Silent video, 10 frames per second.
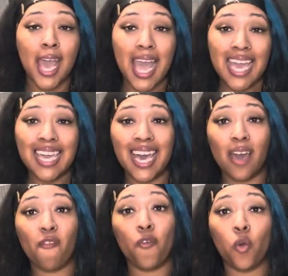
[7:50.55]
I
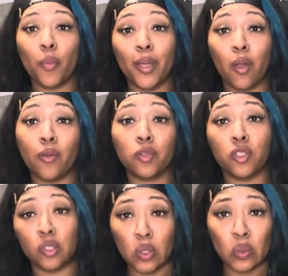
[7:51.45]
got four pair of
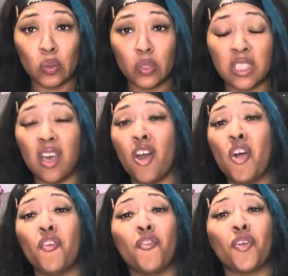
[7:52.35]
shoes
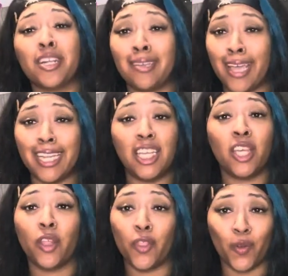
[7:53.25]
for
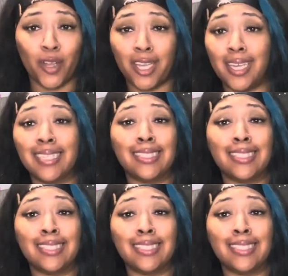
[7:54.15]
$93.